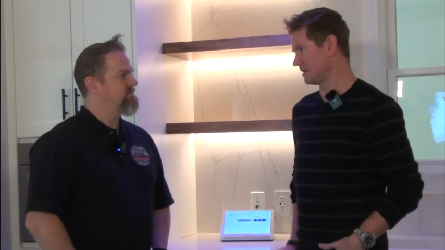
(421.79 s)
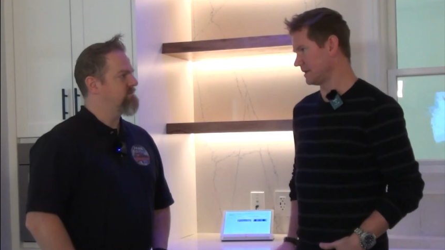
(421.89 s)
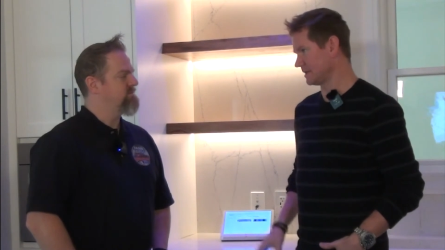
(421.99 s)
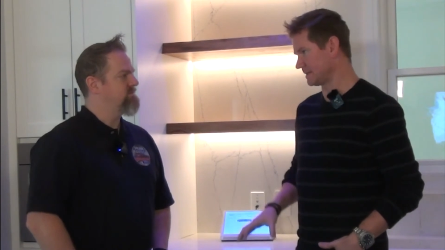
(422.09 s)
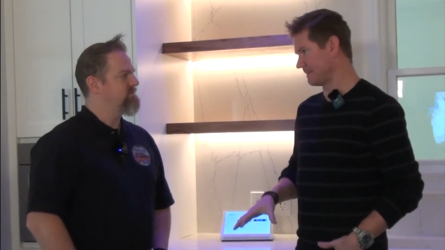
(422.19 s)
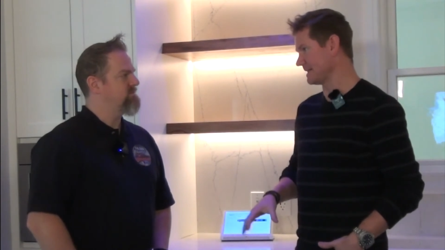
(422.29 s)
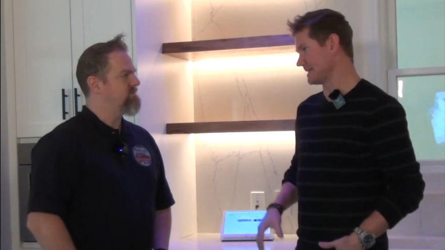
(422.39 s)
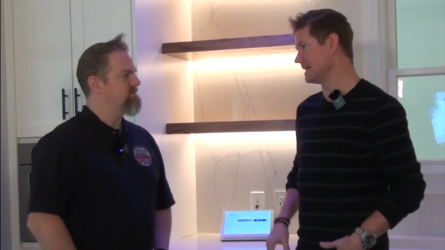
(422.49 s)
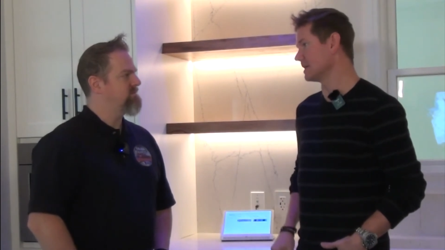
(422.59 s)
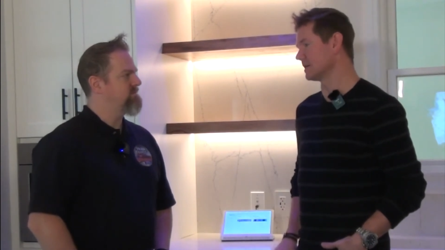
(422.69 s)
Speaker 1: uh, space
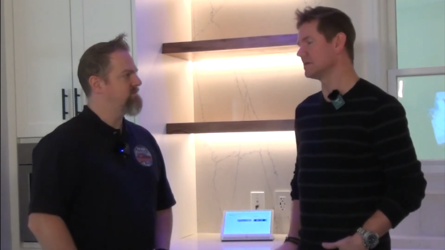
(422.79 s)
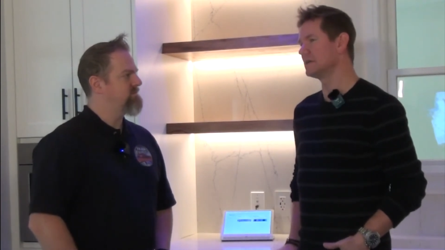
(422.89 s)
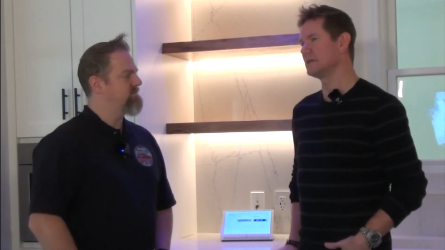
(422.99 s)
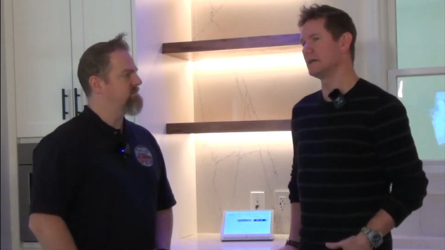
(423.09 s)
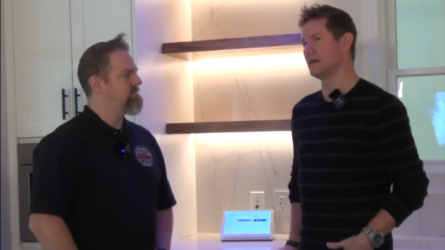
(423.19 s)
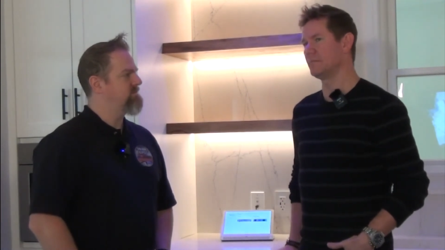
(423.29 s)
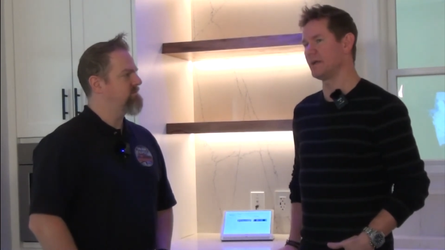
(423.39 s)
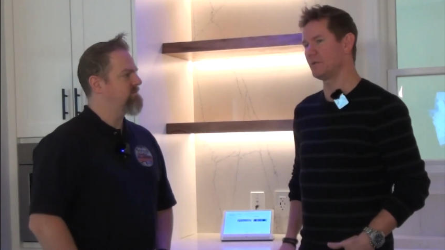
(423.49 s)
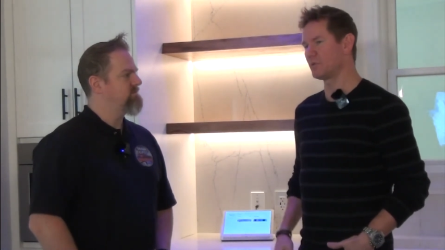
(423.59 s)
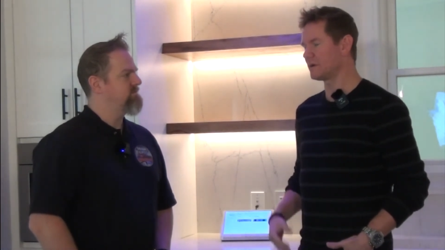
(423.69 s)
here. Um,
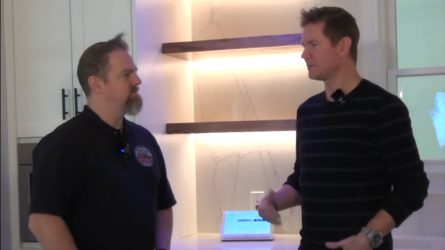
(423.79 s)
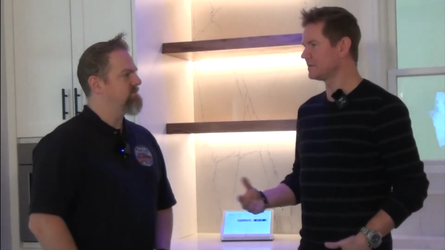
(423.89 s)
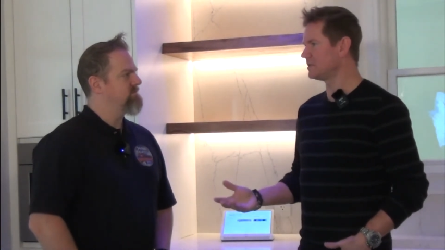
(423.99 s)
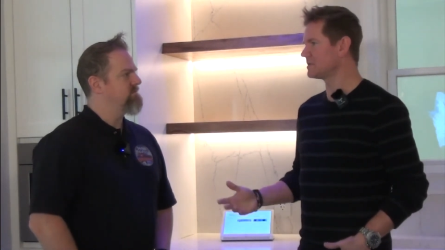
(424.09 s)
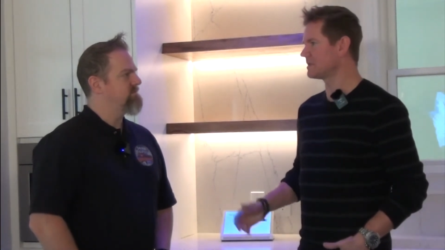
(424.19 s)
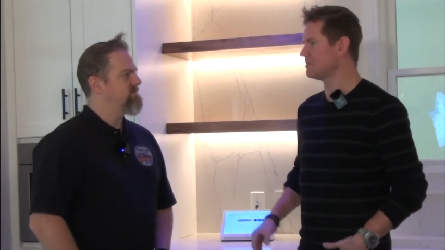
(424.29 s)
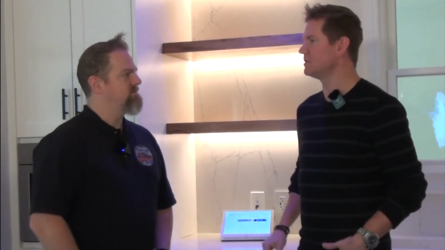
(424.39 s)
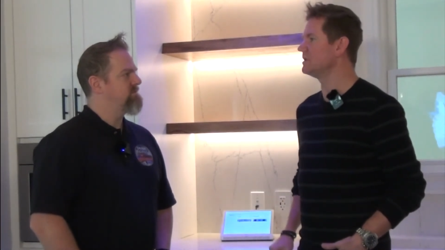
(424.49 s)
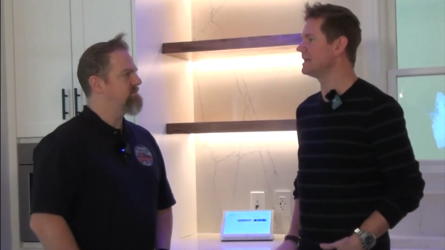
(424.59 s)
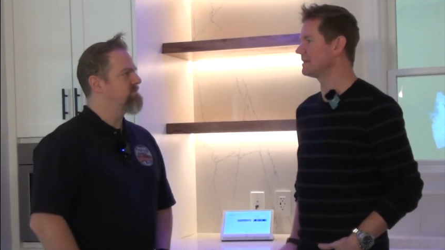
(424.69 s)
and we're able to do some
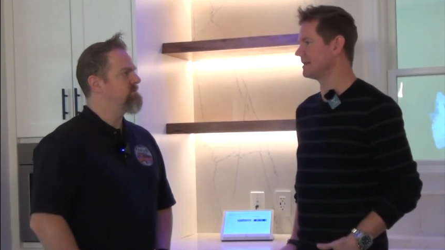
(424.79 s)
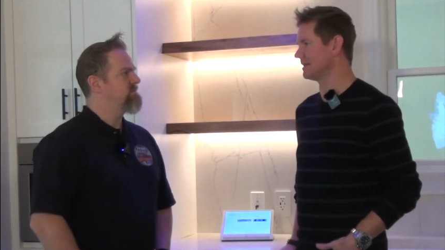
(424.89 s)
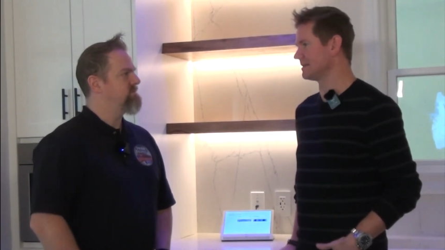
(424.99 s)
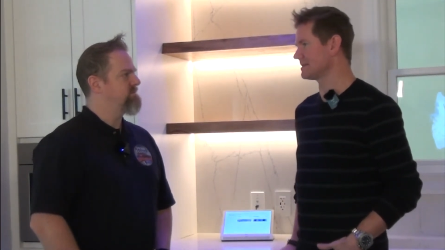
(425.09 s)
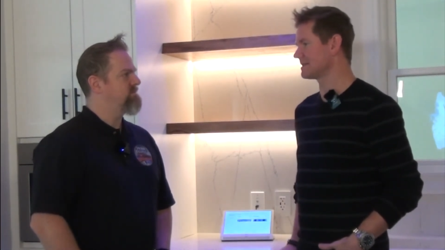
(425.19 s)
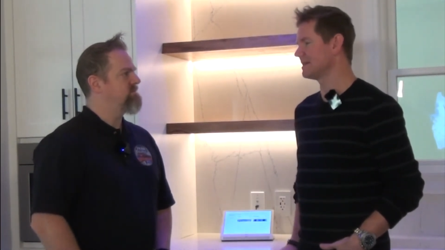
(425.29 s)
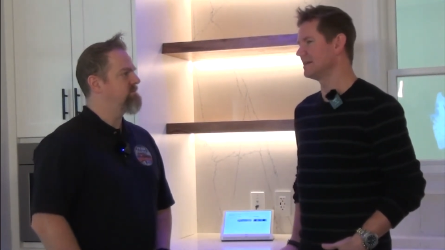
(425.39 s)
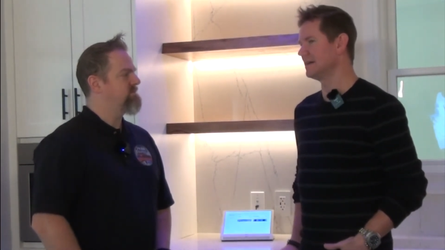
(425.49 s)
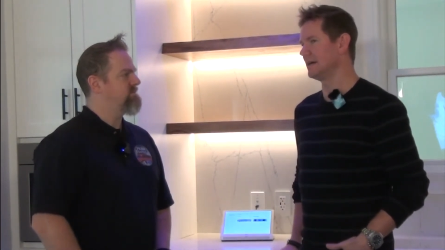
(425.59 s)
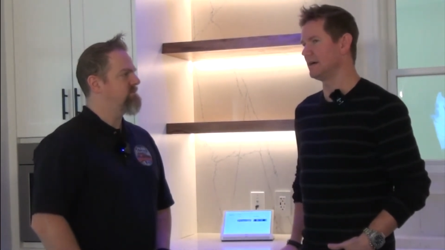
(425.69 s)
unique things
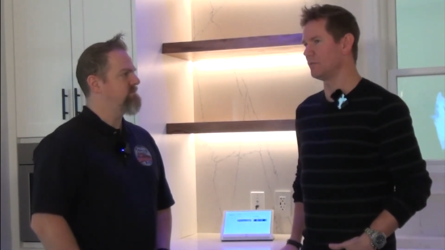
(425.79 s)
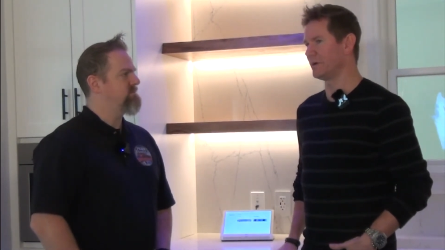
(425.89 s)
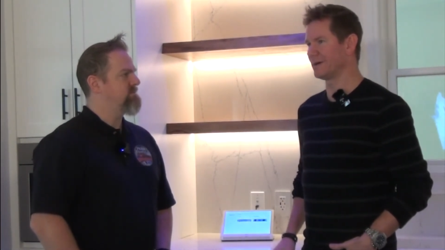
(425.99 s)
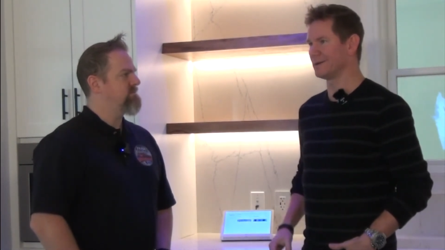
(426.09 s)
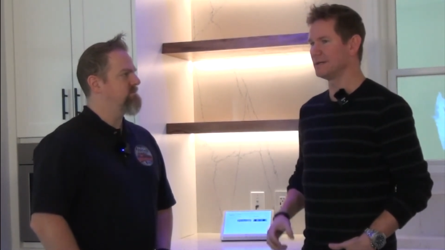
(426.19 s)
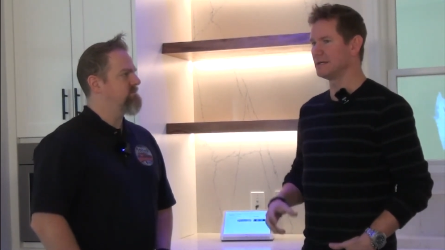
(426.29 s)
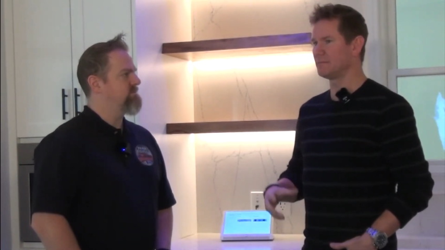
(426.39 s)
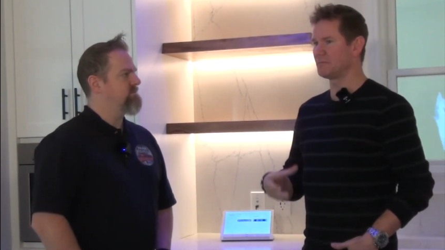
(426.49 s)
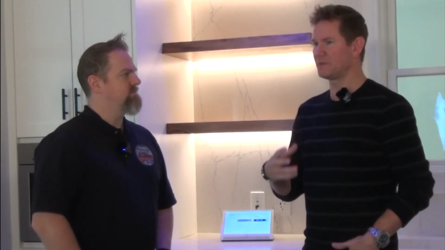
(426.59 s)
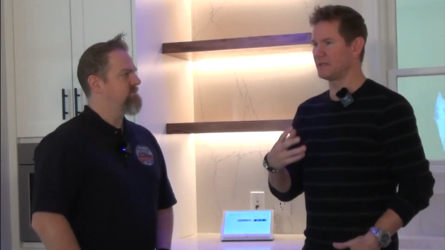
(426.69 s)
uh, where
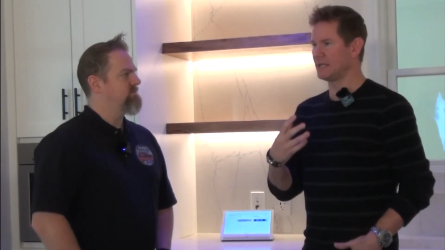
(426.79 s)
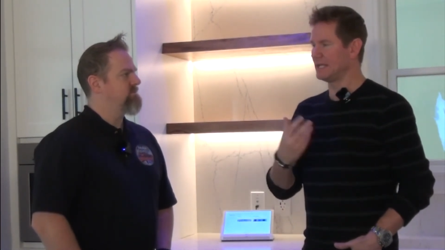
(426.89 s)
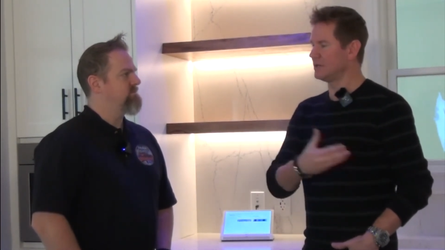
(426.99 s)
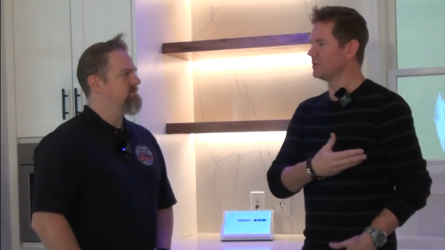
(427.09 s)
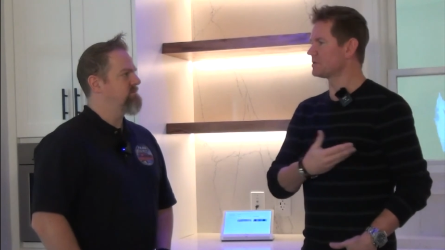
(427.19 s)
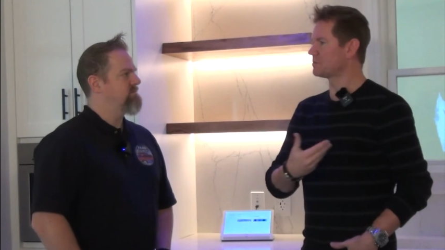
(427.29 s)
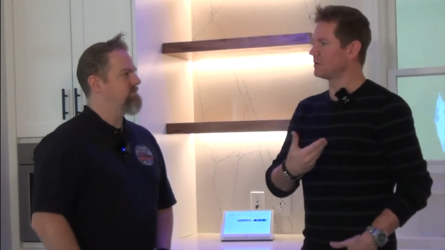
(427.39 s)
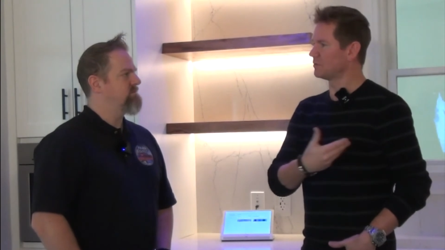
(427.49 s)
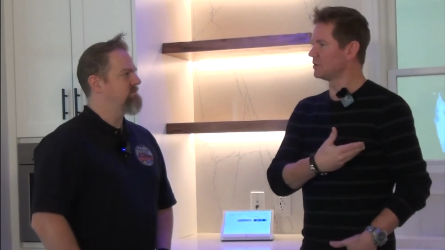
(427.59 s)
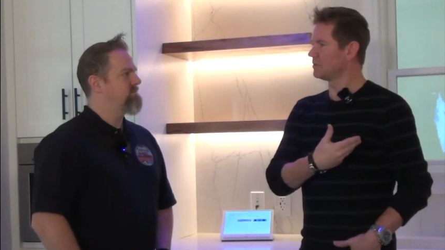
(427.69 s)
it knows what
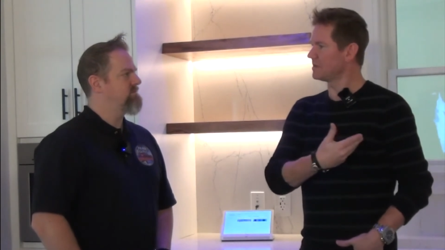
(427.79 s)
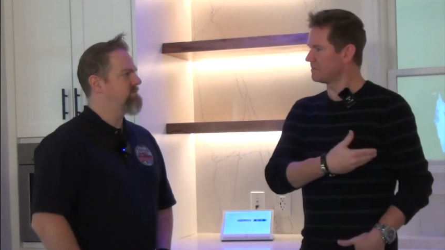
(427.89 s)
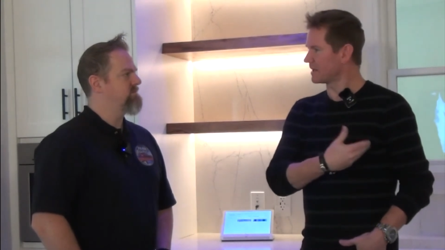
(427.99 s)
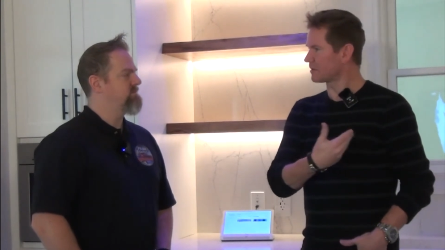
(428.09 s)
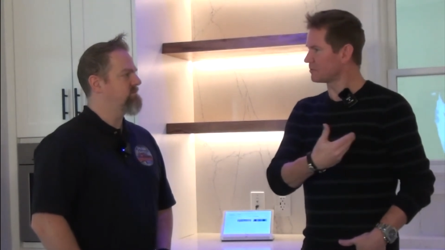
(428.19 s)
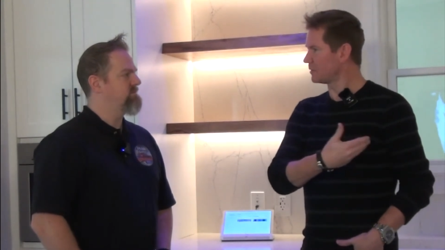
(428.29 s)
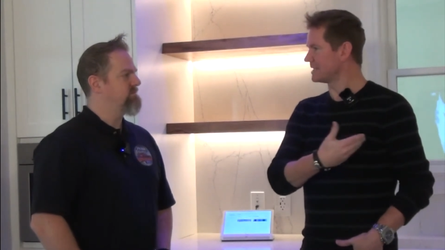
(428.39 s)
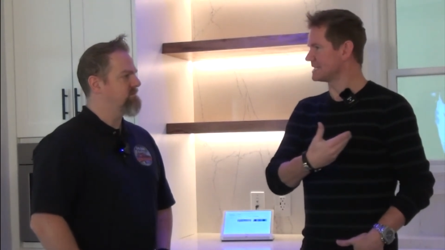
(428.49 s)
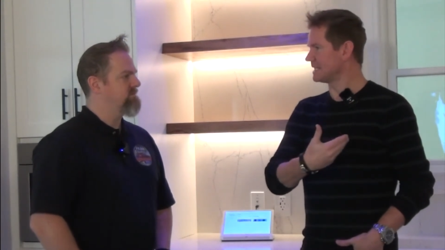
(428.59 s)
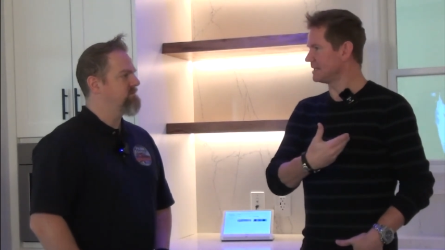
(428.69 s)
room the microphone
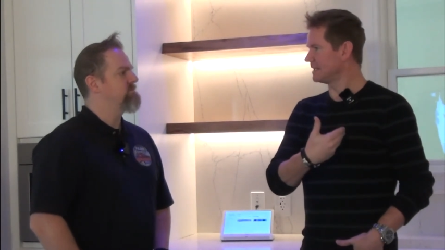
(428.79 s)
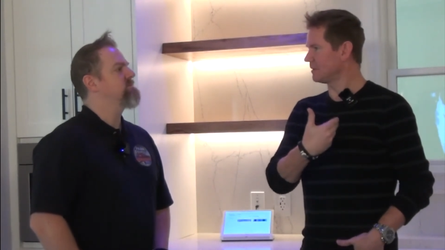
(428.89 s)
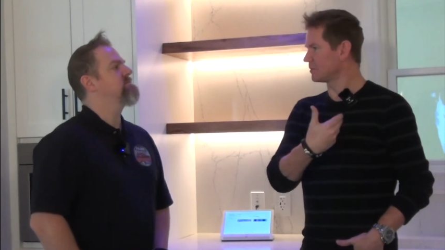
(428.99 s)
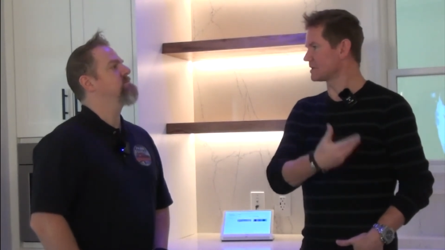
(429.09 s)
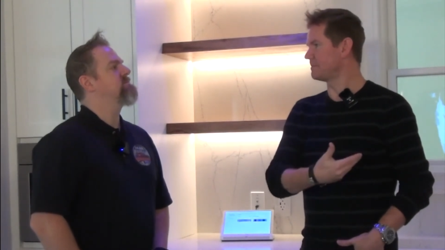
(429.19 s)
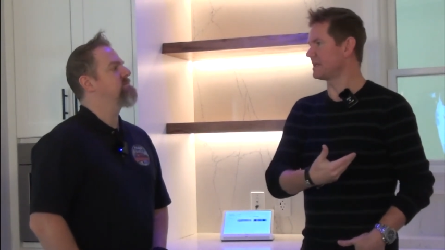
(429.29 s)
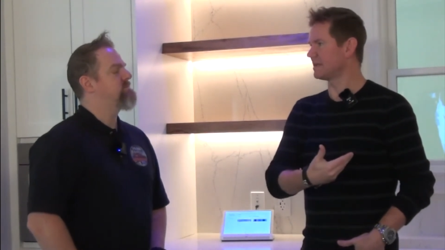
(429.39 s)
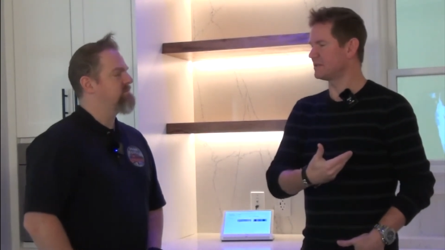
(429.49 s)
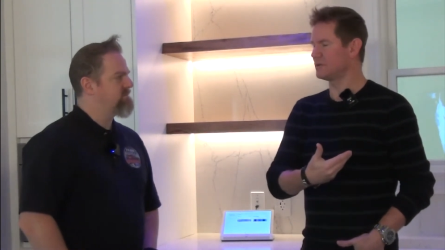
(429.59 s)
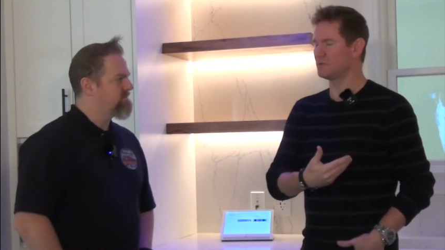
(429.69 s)
is in that we're
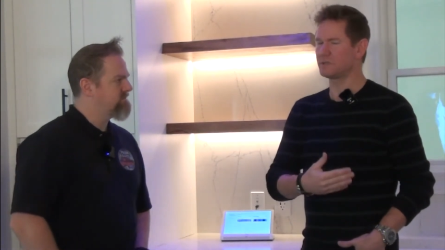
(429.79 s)
speaking to.